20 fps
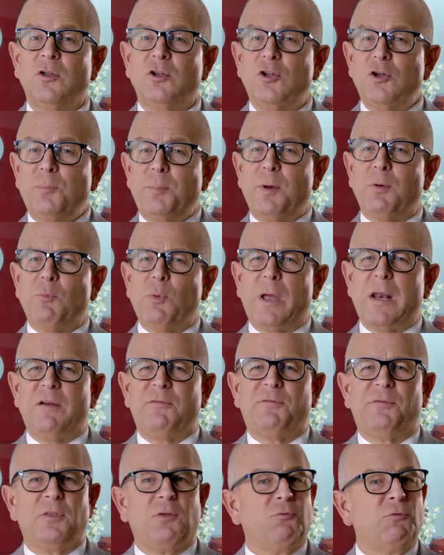You've been
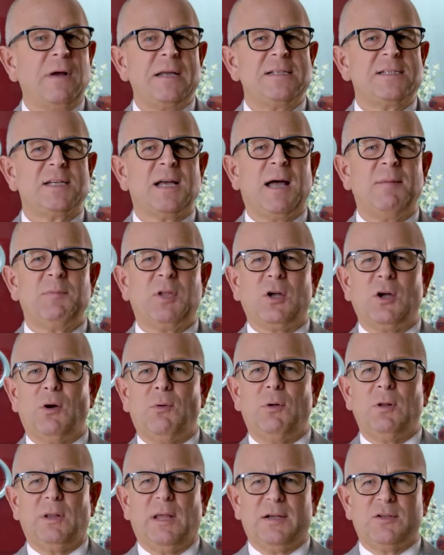waiting for the right time to
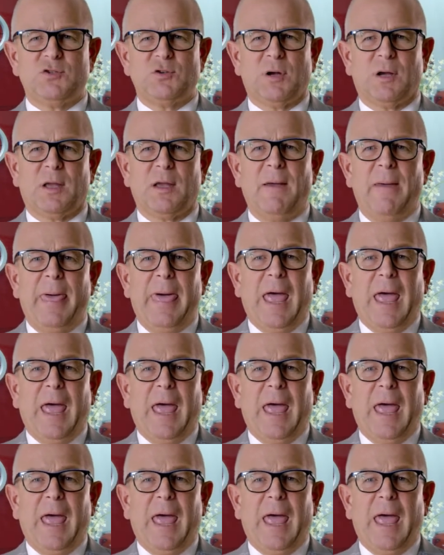go electric.